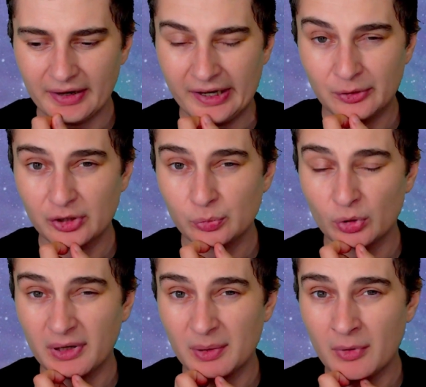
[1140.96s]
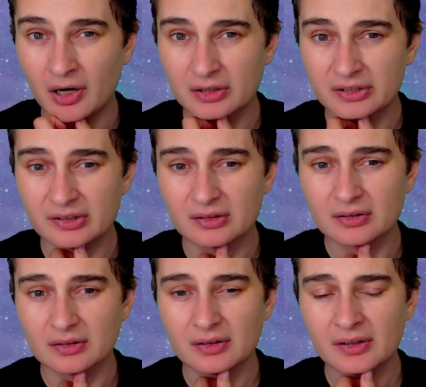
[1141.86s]
Aries ruled by Mars,
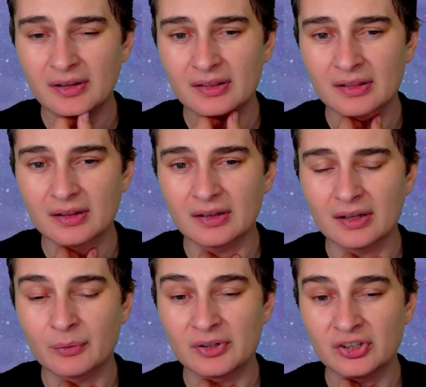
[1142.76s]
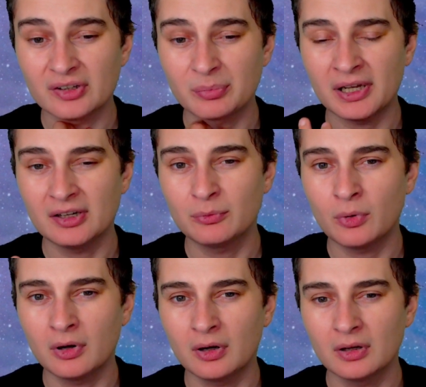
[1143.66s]
which is the planet of
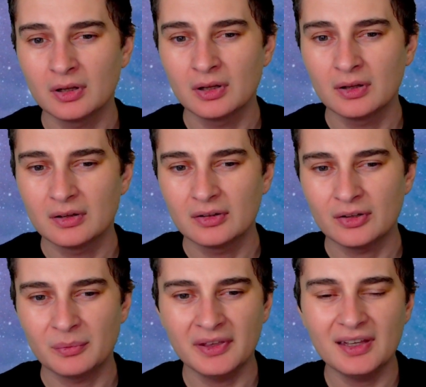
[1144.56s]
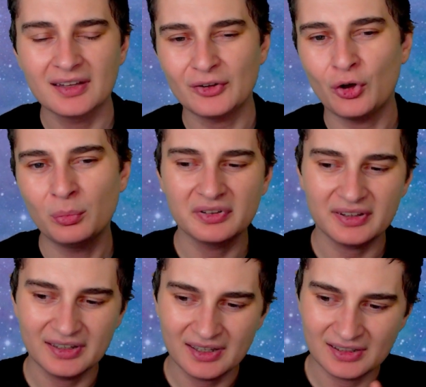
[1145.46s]
war. I'm thinking it's almost
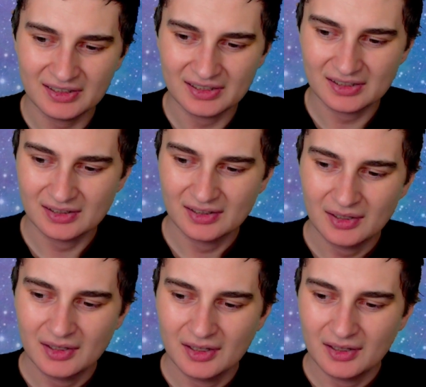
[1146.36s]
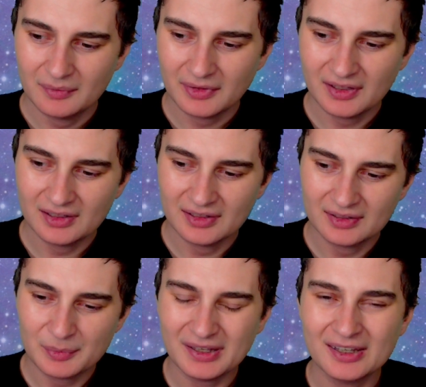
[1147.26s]
like kind of like
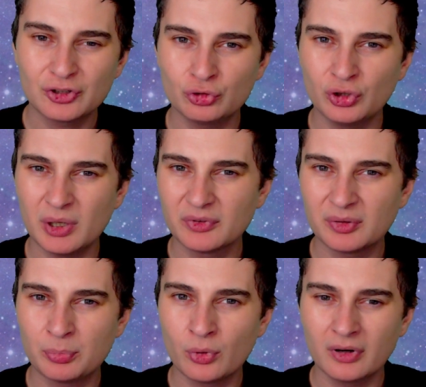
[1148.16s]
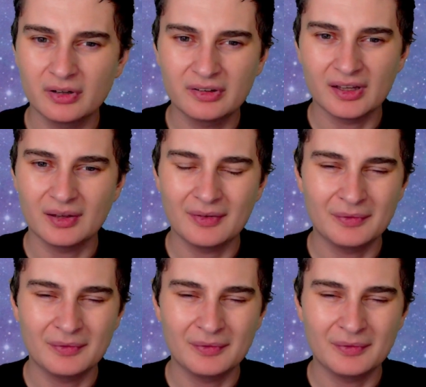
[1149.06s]
extreme sports, like